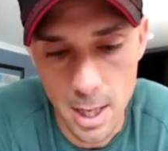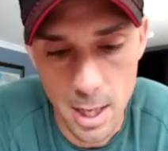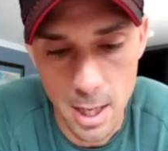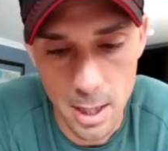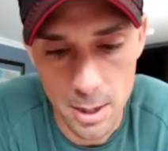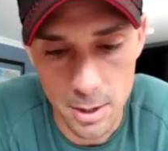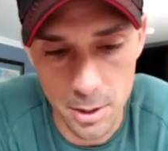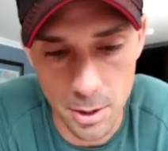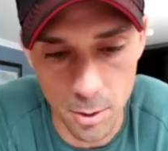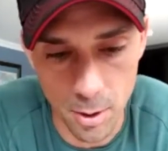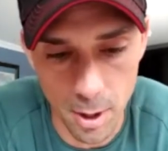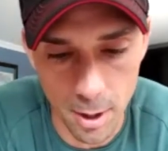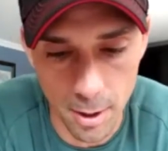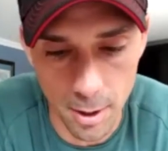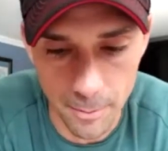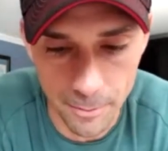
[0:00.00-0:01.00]

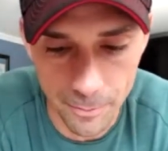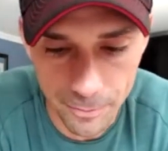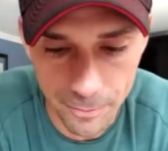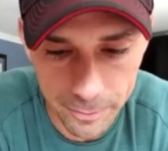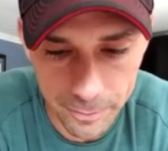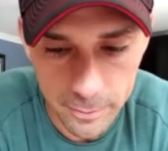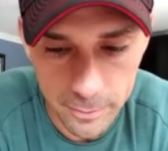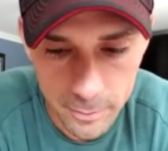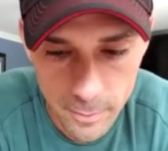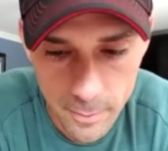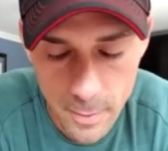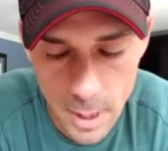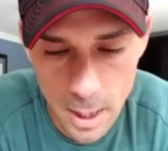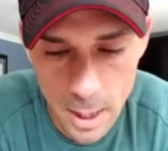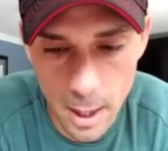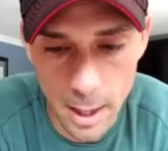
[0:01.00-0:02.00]
So
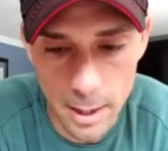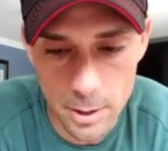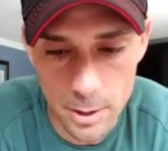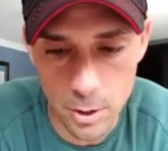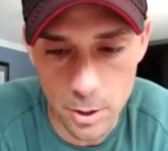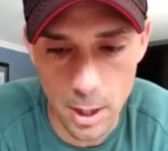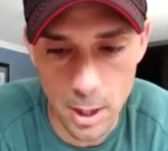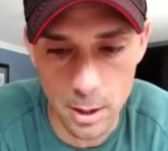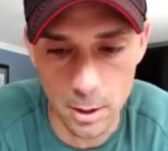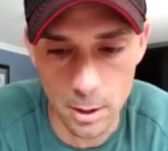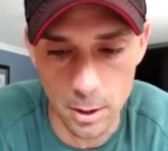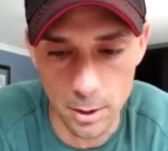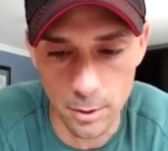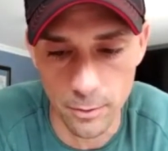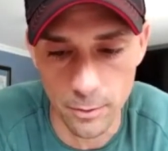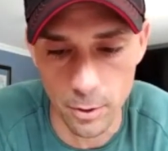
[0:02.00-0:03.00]
yeah, I just try to look
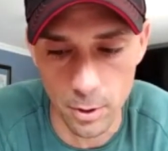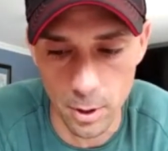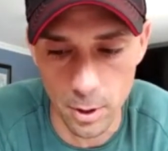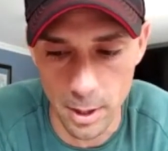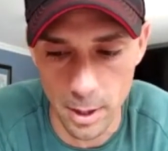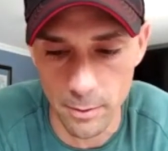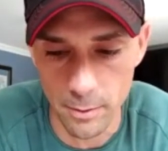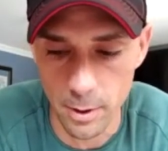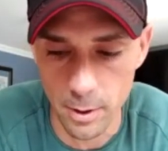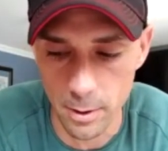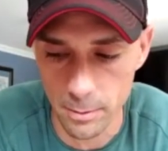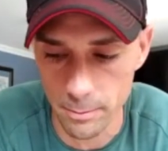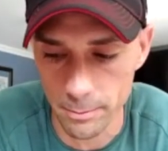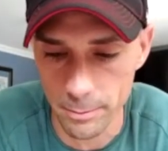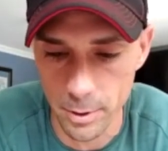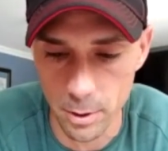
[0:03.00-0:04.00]
for a lot of
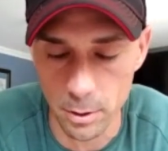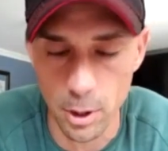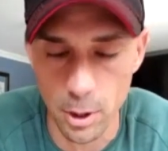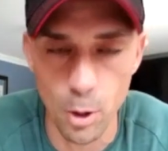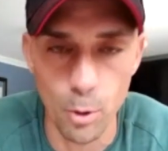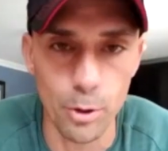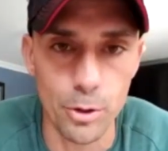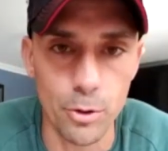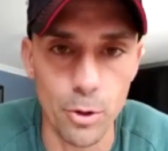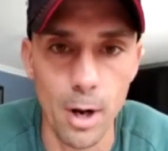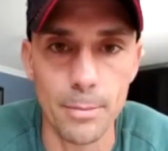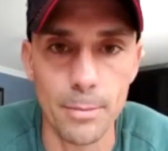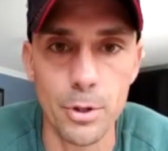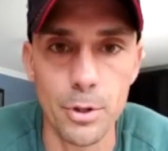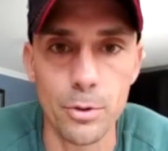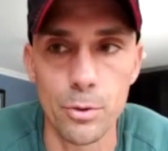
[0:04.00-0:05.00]
lower drop
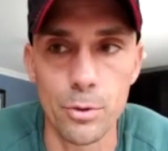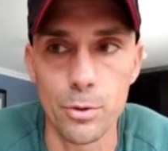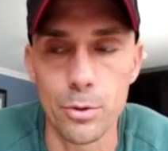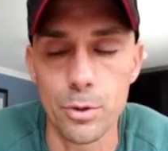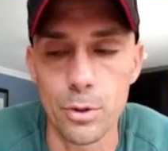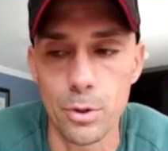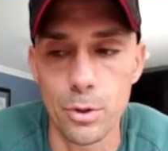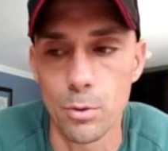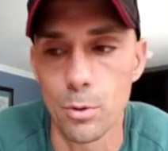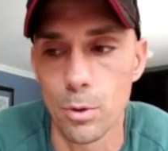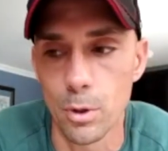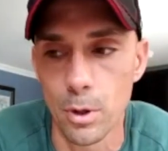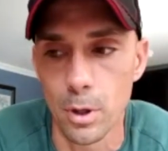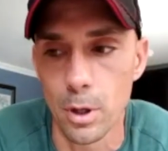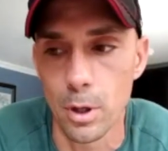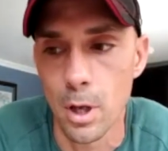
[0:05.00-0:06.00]
shoes,
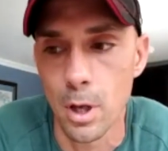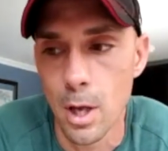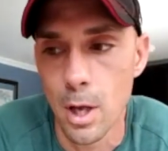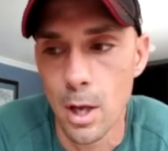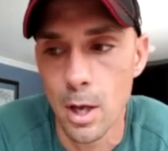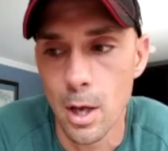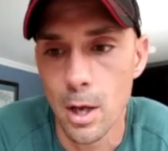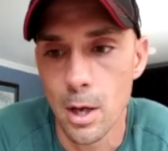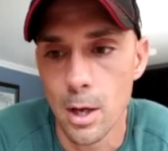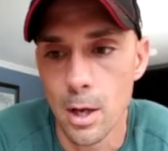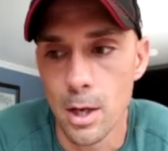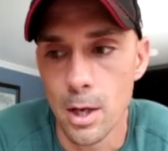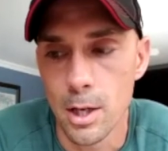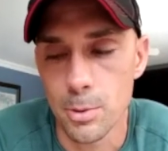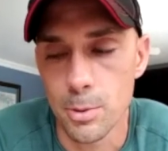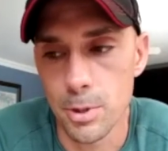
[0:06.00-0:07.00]
or
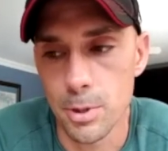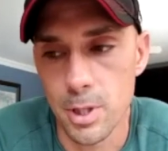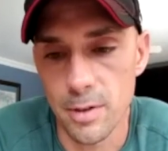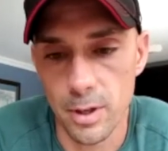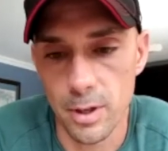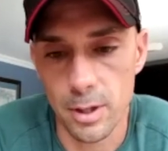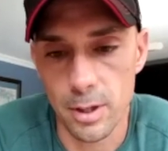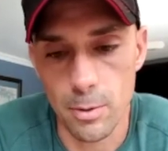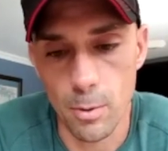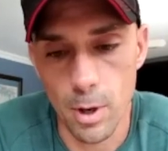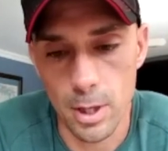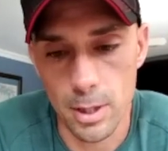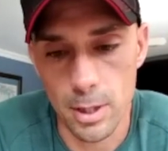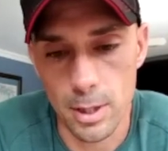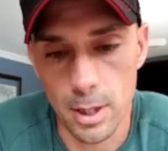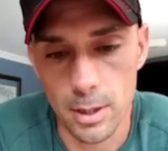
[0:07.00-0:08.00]
specifically
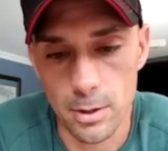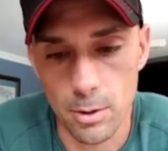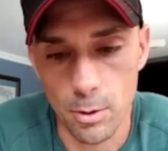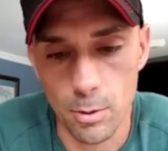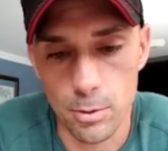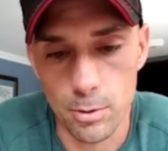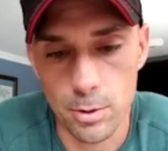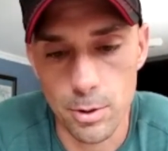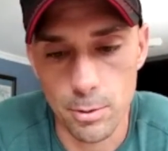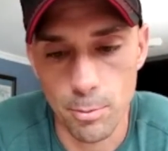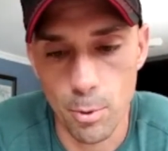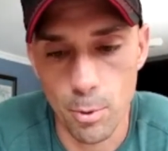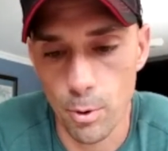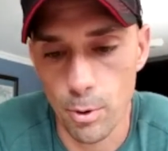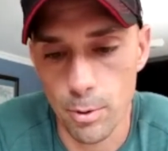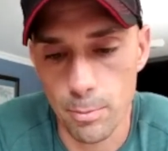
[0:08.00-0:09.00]
ones that don't
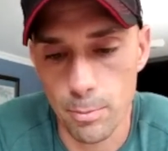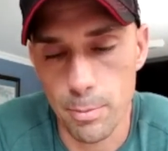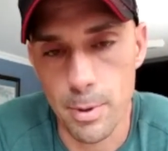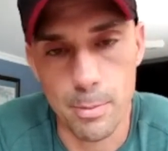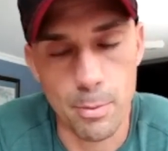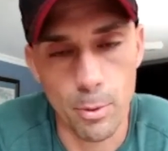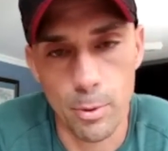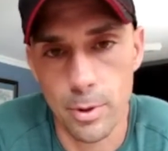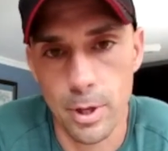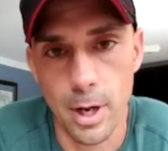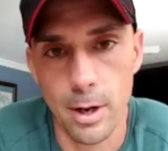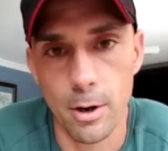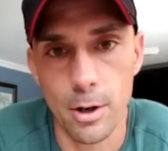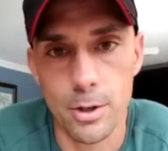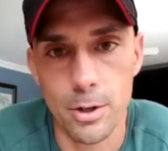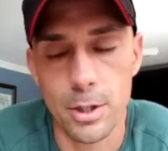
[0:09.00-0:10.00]
support people with high
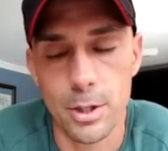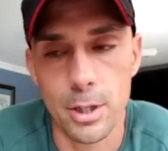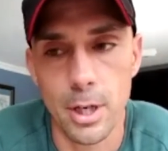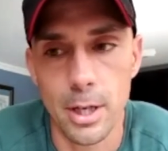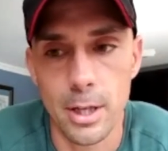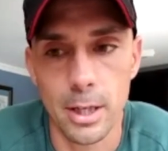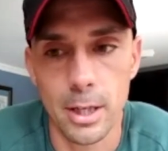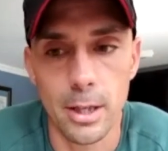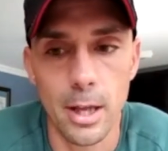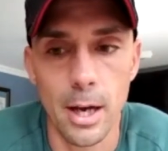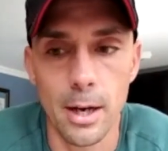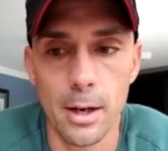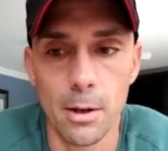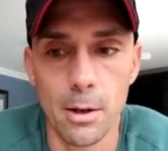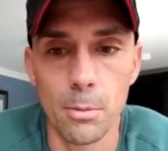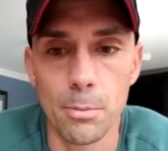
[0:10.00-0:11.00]
arches, and I think that
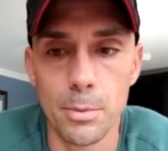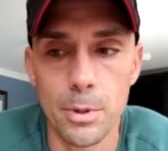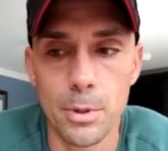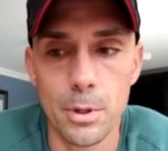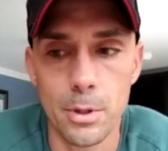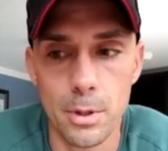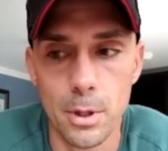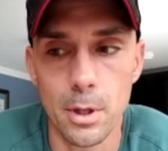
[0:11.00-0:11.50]
helps